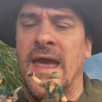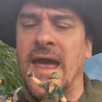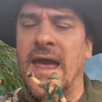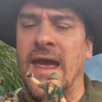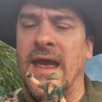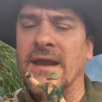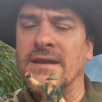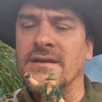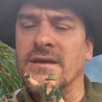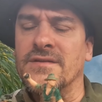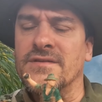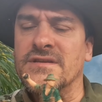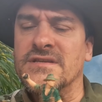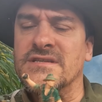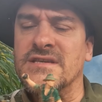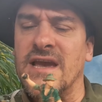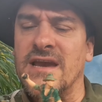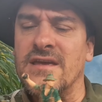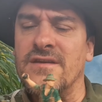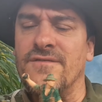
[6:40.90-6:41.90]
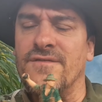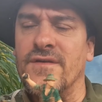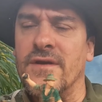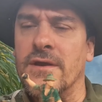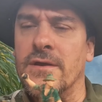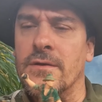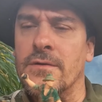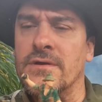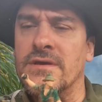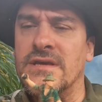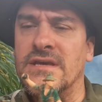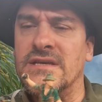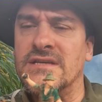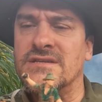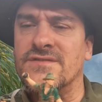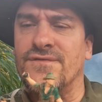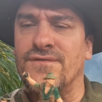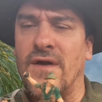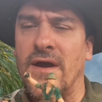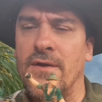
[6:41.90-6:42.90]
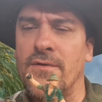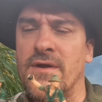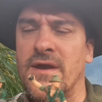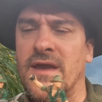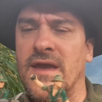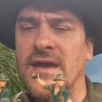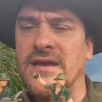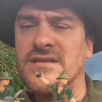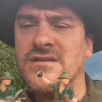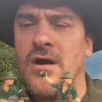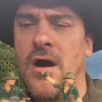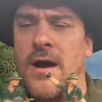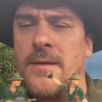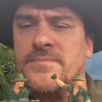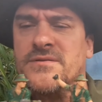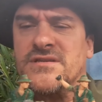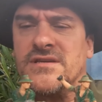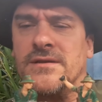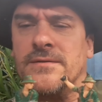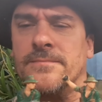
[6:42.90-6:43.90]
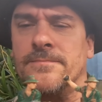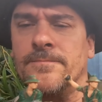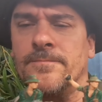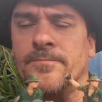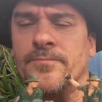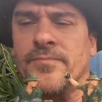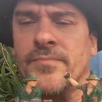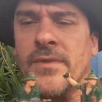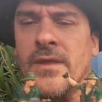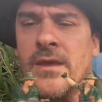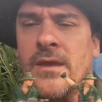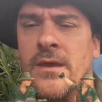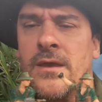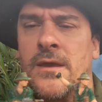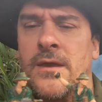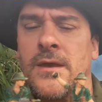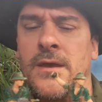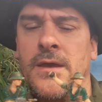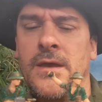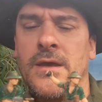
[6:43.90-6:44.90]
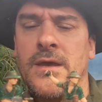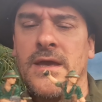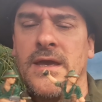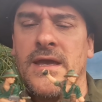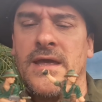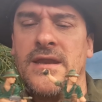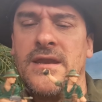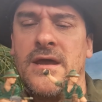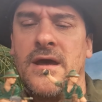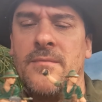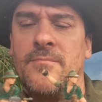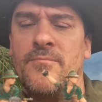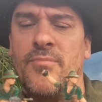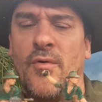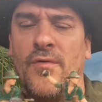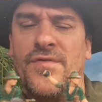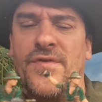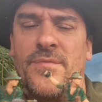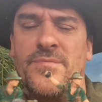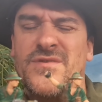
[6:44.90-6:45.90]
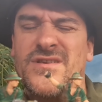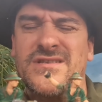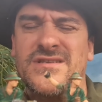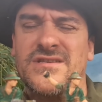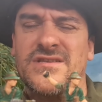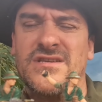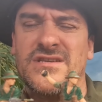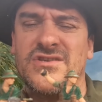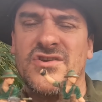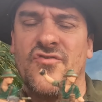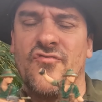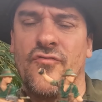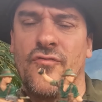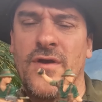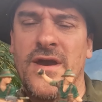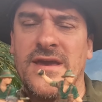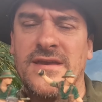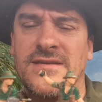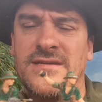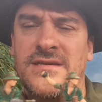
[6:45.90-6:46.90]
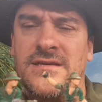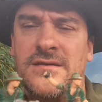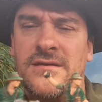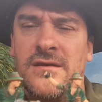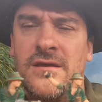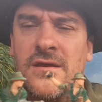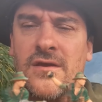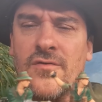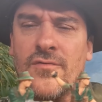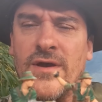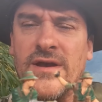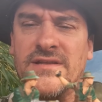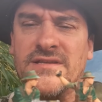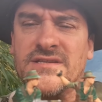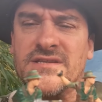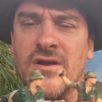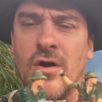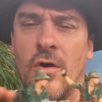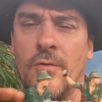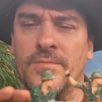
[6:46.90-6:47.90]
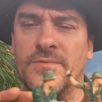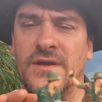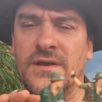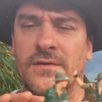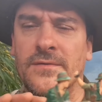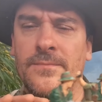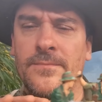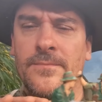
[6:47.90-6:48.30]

And the second figure, he's firing a Thompson. And both of them just great sculpting.